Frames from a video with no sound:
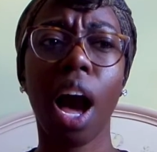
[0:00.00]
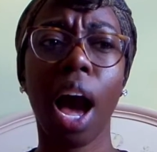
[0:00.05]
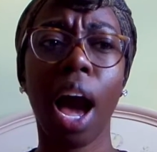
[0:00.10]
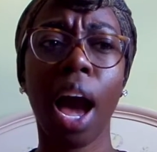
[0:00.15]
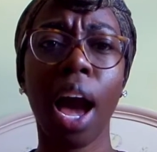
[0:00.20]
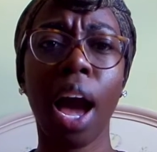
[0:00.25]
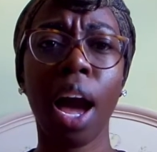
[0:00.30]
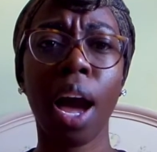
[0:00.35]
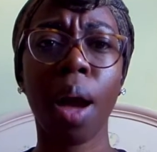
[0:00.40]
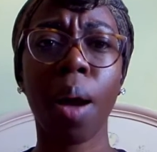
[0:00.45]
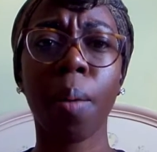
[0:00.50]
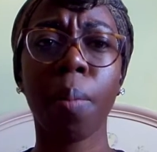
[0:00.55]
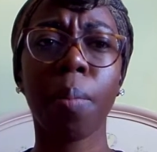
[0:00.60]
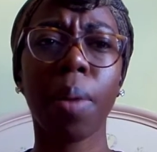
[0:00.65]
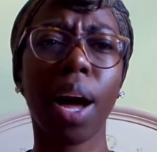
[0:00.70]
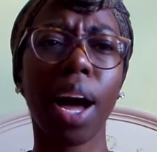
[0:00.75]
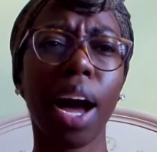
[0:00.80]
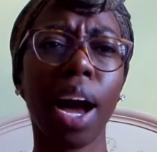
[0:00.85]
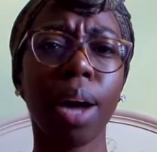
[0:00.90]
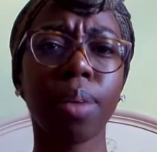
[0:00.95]

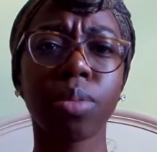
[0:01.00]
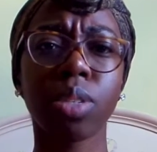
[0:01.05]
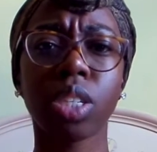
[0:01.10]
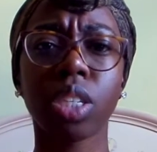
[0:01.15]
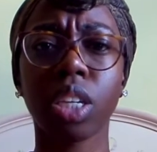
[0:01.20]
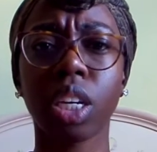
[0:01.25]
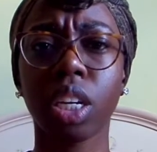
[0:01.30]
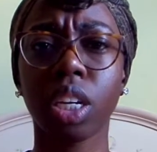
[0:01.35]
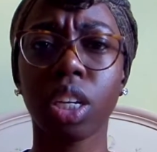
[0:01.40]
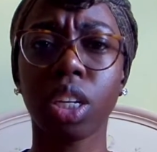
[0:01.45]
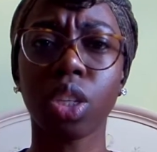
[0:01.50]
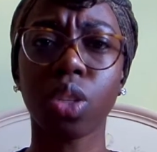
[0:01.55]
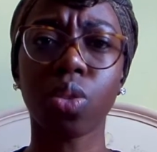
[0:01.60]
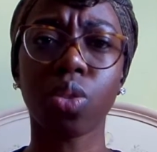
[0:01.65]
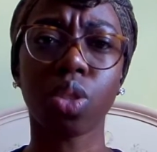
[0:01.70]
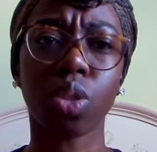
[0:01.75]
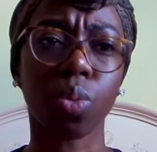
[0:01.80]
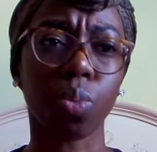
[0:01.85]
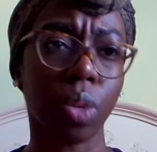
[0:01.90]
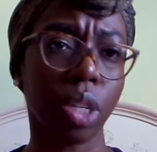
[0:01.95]
I'm just going to use the